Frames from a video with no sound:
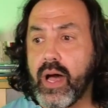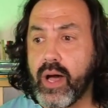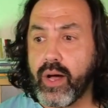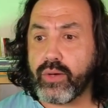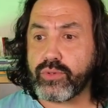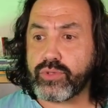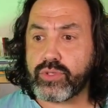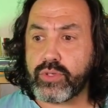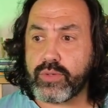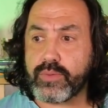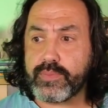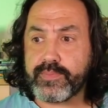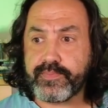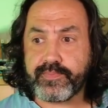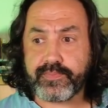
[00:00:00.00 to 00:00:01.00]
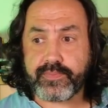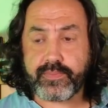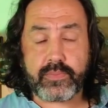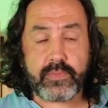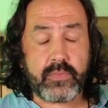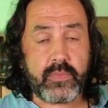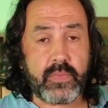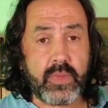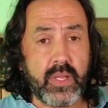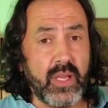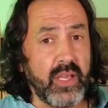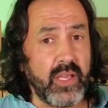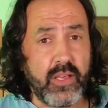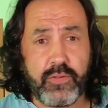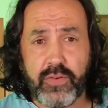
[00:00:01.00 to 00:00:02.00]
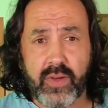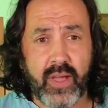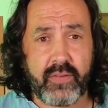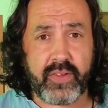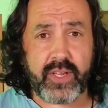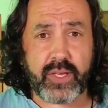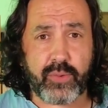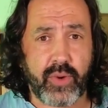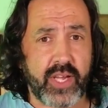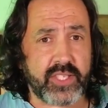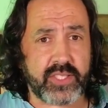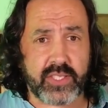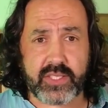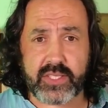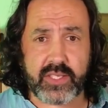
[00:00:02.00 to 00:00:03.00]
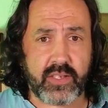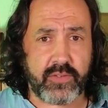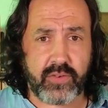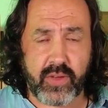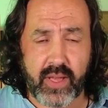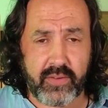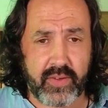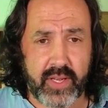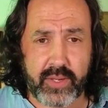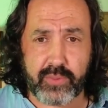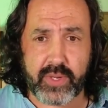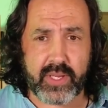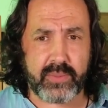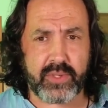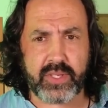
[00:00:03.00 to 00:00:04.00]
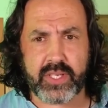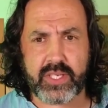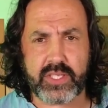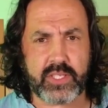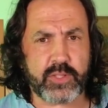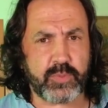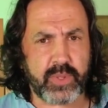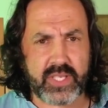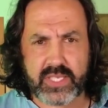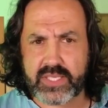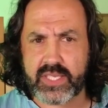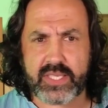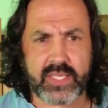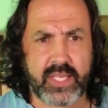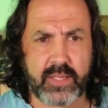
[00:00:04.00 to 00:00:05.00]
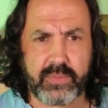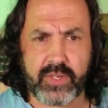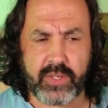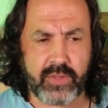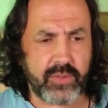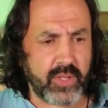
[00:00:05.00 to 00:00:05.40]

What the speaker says: Also, if you have any questions, if you have any recommendations, please just let me know.